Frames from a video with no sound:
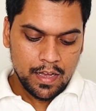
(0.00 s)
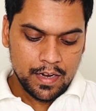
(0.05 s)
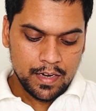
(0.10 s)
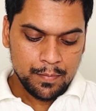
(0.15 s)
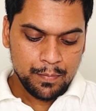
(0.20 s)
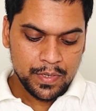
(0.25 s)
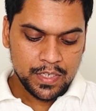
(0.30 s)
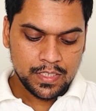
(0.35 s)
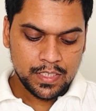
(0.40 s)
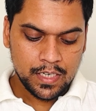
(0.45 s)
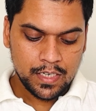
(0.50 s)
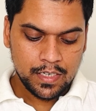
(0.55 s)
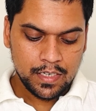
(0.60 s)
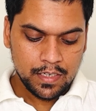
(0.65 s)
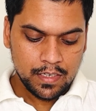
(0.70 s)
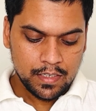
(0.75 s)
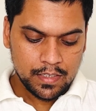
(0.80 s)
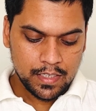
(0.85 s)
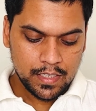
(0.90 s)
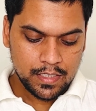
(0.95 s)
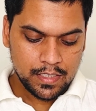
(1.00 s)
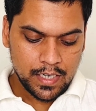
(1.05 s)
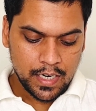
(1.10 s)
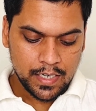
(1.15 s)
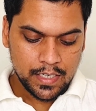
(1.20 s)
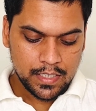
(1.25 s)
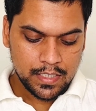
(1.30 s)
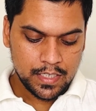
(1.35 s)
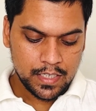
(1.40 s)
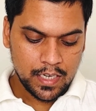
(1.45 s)
represent the
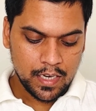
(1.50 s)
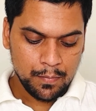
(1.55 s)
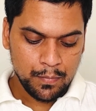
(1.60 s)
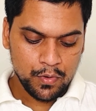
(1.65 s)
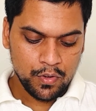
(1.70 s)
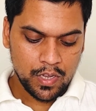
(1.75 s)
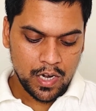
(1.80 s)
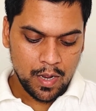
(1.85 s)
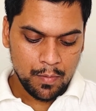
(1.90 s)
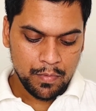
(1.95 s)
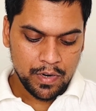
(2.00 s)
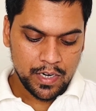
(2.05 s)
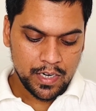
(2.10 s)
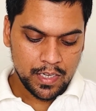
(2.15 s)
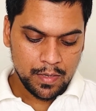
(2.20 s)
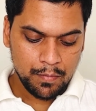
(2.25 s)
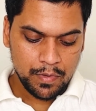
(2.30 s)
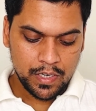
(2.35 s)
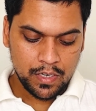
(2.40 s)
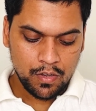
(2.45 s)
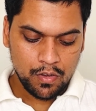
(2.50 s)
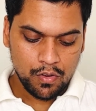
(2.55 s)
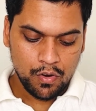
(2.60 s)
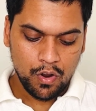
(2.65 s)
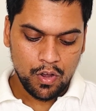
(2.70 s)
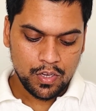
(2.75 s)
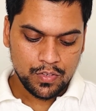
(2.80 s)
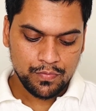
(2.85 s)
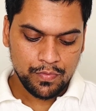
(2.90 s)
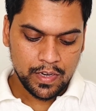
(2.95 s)
statistical programmer team in
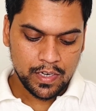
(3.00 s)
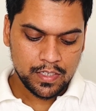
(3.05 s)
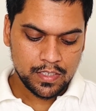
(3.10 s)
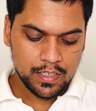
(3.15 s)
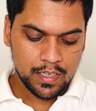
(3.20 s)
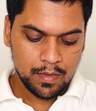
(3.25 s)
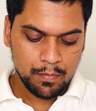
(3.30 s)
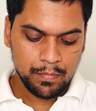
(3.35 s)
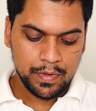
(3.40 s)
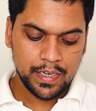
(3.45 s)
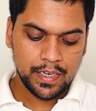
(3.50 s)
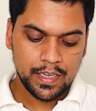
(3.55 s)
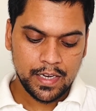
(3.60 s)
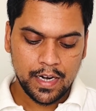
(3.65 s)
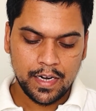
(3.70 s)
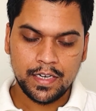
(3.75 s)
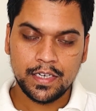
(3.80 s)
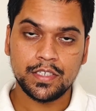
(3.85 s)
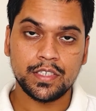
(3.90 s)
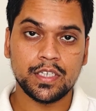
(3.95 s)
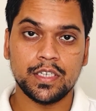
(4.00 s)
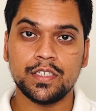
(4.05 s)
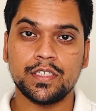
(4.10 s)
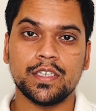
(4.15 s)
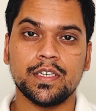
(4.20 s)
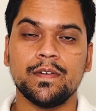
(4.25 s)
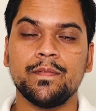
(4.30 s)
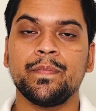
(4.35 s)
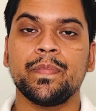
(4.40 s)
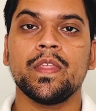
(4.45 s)
cross-functional meeting and
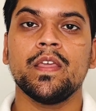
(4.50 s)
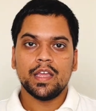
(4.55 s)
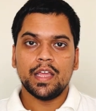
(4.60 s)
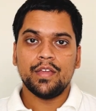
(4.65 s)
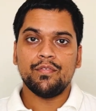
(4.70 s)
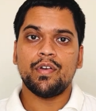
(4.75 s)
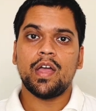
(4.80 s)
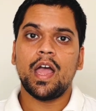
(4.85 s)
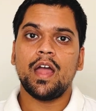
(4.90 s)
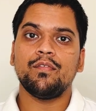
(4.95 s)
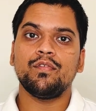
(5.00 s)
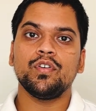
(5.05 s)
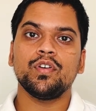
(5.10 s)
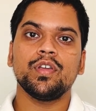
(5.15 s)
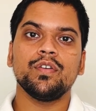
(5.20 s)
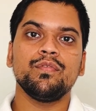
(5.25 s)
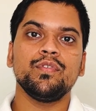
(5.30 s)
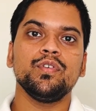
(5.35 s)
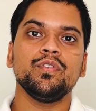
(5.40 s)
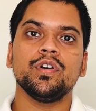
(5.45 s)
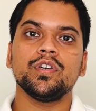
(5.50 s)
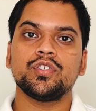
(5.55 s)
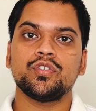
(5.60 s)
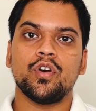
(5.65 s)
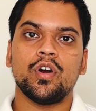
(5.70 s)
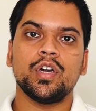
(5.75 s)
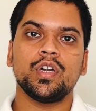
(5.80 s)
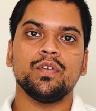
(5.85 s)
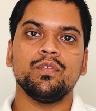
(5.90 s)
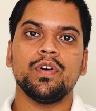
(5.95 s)
discussion. If I have to give you a
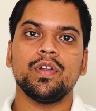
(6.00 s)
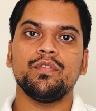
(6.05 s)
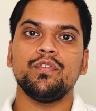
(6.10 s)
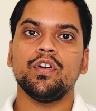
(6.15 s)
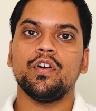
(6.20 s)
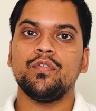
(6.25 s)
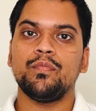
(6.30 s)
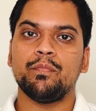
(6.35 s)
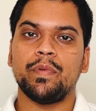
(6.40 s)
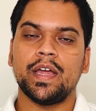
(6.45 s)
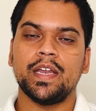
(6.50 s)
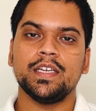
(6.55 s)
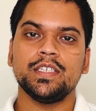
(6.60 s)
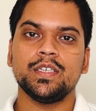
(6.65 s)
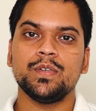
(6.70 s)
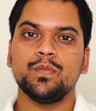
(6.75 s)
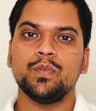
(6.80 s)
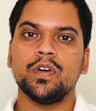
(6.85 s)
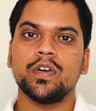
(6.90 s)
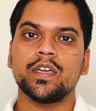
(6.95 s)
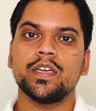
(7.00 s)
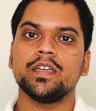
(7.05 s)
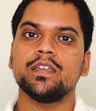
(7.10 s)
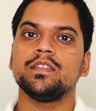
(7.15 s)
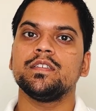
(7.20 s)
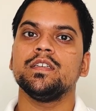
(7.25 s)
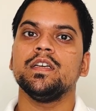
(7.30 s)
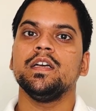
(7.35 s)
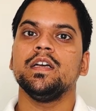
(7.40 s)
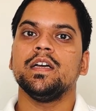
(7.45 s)
short overview of manager work,
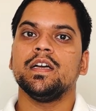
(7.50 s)
is